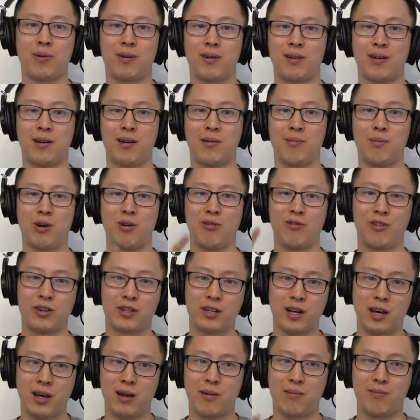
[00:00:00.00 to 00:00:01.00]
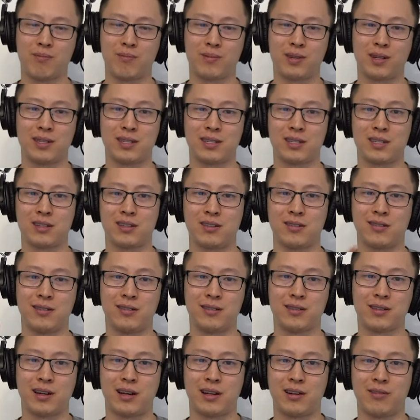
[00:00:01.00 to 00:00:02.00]
um, over time, because it's
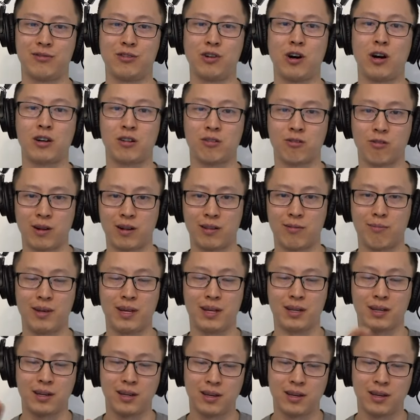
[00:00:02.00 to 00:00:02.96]
kind of logarithmic,